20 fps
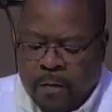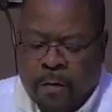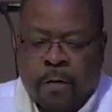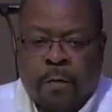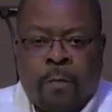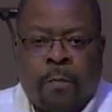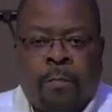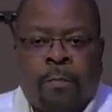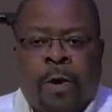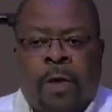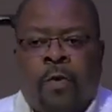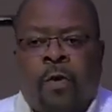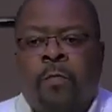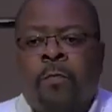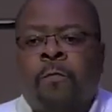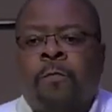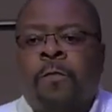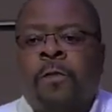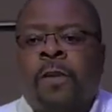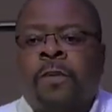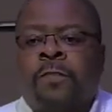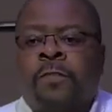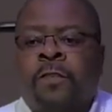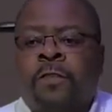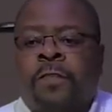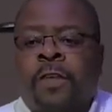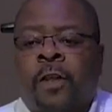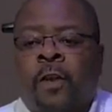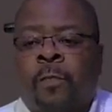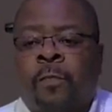My home village needs
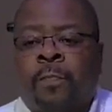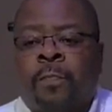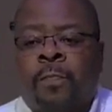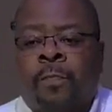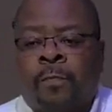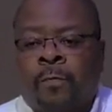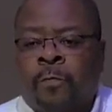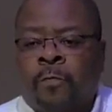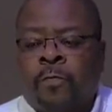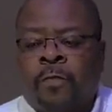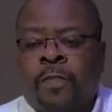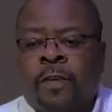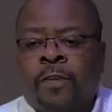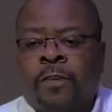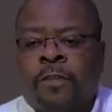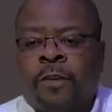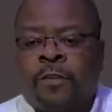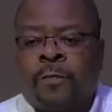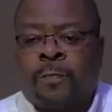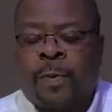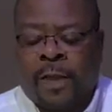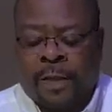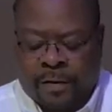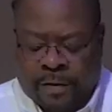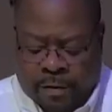help with their church painted.